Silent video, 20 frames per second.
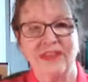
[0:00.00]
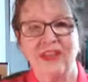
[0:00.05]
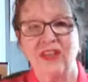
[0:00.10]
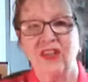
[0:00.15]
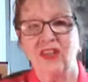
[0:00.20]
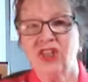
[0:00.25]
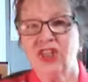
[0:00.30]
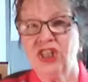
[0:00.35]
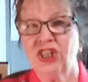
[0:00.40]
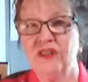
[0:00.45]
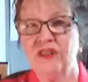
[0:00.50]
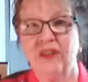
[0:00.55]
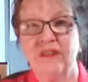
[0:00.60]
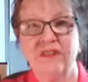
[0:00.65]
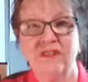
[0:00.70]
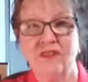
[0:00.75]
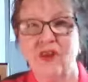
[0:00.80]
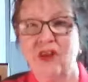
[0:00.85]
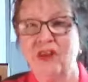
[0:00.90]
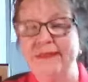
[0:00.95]
She
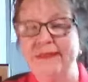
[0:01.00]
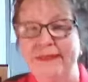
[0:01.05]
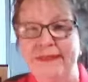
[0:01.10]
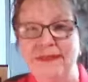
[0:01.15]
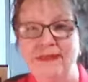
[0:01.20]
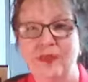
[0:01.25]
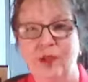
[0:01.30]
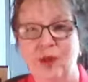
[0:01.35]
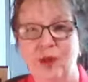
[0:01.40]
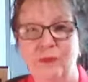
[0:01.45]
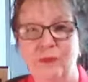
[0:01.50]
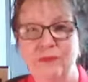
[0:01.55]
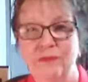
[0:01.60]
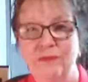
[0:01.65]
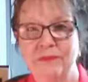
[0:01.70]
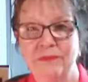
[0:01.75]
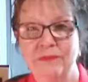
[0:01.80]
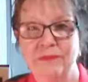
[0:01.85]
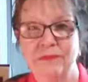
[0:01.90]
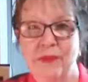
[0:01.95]
lost all
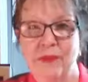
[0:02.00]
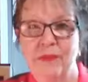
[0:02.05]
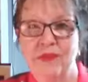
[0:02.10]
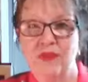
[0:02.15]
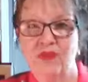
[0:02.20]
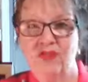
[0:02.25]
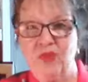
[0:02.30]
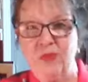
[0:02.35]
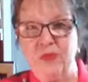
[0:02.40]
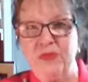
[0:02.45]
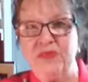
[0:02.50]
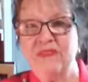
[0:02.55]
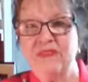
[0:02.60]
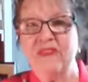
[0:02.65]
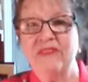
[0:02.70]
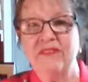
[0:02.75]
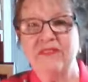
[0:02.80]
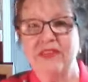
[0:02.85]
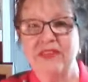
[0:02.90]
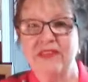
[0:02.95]
income. I mean, she was
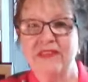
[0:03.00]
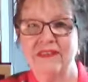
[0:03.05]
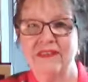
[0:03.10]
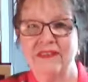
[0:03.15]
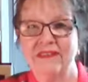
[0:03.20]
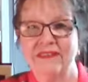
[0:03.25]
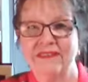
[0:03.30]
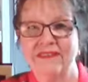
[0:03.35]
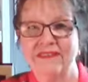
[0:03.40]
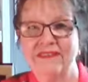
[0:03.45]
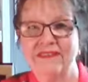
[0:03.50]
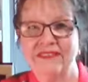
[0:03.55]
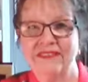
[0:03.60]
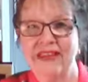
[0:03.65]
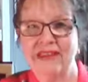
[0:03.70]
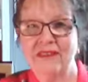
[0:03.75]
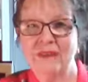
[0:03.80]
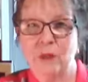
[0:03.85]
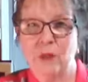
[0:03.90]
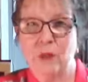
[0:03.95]
living
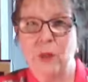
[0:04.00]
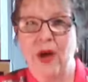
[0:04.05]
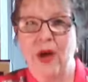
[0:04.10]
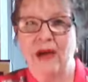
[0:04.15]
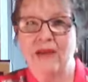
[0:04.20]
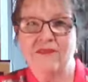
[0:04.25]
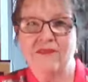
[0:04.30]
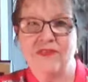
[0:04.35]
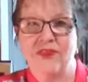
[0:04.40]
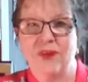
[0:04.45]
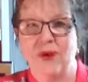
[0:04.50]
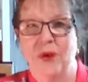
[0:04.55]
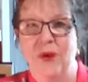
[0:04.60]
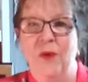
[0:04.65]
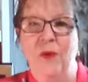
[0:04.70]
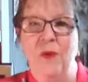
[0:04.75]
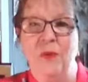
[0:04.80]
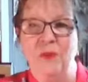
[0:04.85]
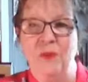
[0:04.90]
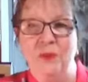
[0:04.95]
as a wife at
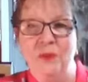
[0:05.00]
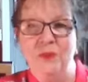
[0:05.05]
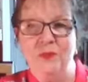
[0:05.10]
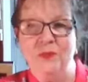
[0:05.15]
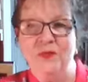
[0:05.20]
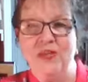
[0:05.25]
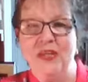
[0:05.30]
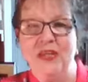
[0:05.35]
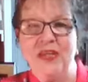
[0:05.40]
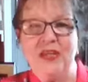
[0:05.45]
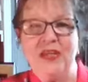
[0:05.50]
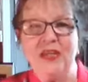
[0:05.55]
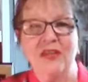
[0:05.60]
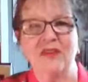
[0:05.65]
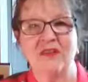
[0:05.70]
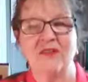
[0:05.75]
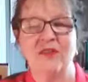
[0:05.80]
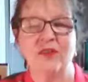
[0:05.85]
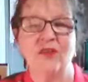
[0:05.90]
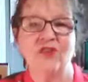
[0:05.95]
home, taking care
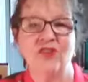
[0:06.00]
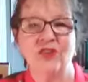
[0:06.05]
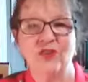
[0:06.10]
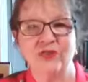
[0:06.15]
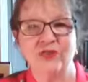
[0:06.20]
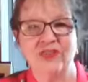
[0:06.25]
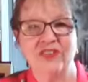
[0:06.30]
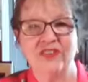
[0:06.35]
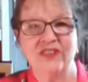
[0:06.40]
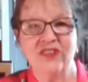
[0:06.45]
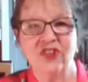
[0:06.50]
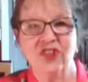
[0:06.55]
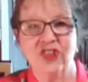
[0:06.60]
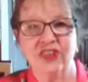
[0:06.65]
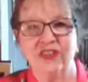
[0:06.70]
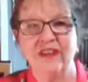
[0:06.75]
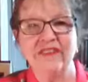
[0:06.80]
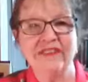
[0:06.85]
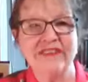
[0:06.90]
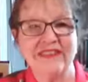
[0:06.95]
of the children. She
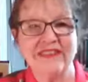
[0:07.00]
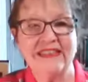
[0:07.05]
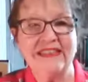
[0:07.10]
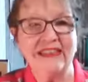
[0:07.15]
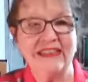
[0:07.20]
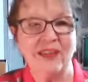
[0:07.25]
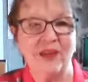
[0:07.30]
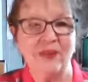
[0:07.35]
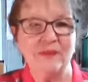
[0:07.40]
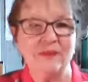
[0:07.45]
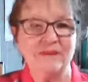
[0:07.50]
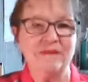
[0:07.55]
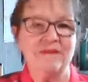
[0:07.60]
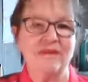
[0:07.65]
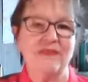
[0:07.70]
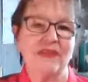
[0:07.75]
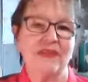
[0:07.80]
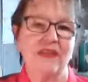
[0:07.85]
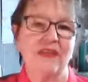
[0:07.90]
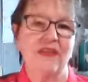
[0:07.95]
lost income.
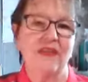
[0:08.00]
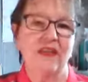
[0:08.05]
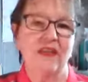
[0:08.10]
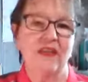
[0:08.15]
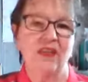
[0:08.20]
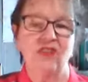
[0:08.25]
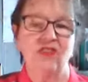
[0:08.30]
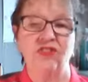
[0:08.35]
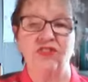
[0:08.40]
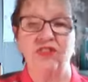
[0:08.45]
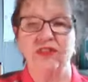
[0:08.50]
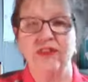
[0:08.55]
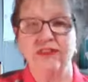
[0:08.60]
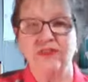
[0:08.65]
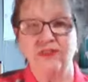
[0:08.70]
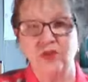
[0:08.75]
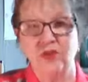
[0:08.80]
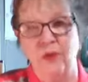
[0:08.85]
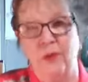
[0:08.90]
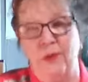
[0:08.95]
She
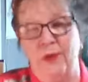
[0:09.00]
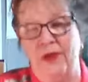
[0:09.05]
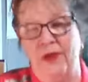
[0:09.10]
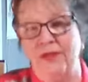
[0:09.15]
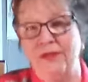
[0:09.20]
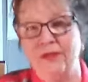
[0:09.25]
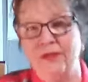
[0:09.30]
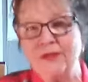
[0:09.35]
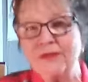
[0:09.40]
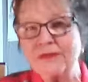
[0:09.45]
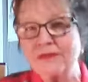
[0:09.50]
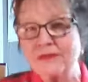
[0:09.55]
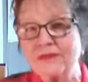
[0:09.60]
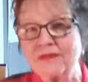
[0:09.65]
lost her mother,